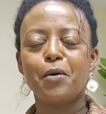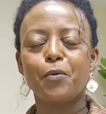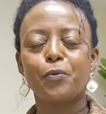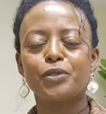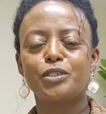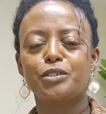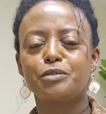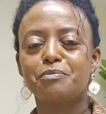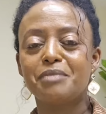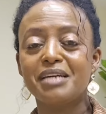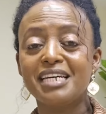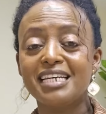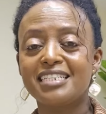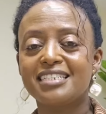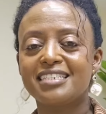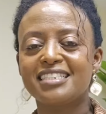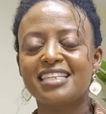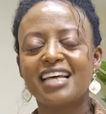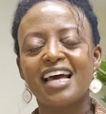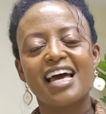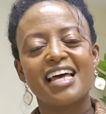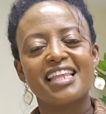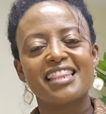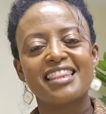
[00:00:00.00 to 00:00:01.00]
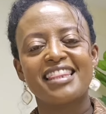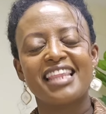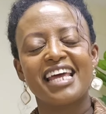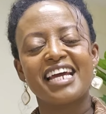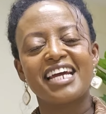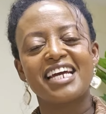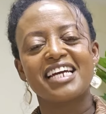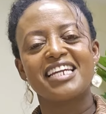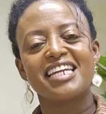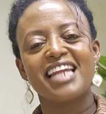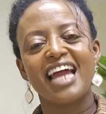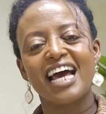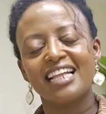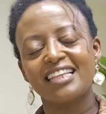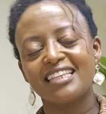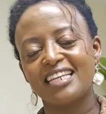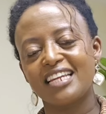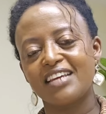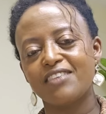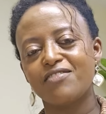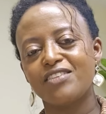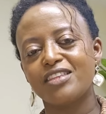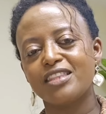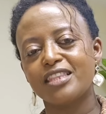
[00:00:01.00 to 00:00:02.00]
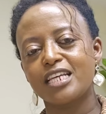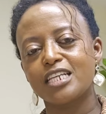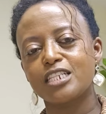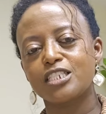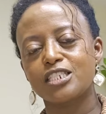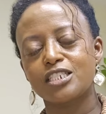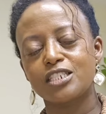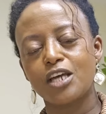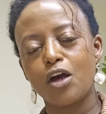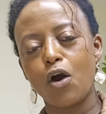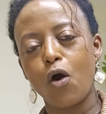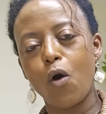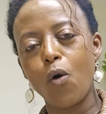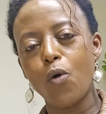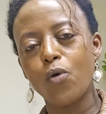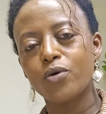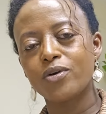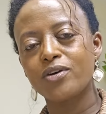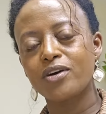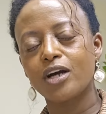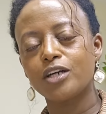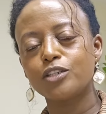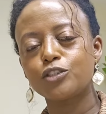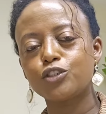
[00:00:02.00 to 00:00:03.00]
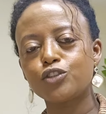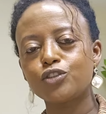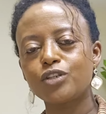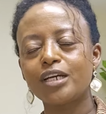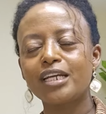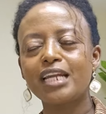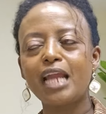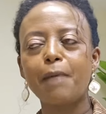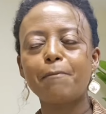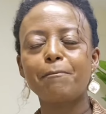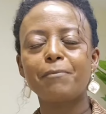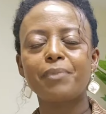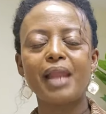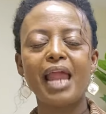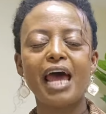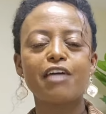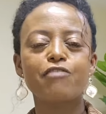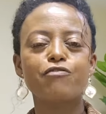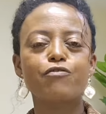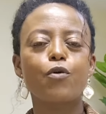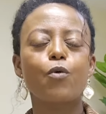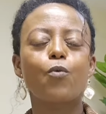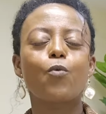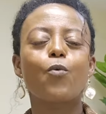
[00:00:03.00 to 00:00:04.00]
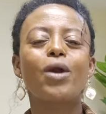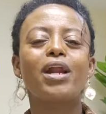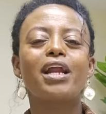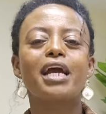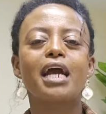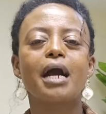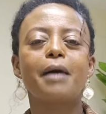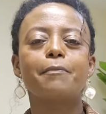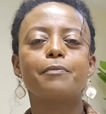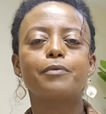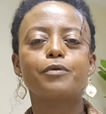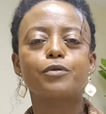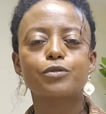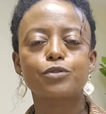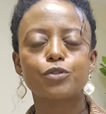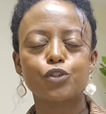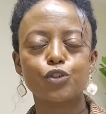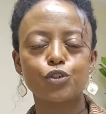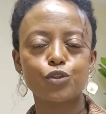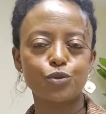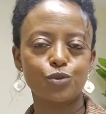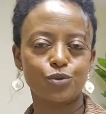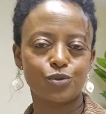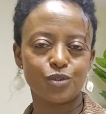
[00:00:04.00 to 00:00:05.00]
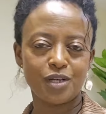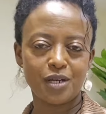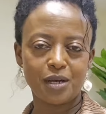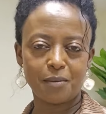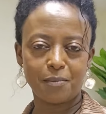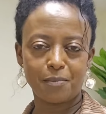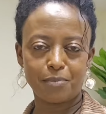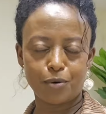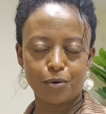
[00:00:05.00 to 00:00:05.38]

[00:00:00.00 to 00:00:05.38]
which means they cannot live in their own country and apply for welcome to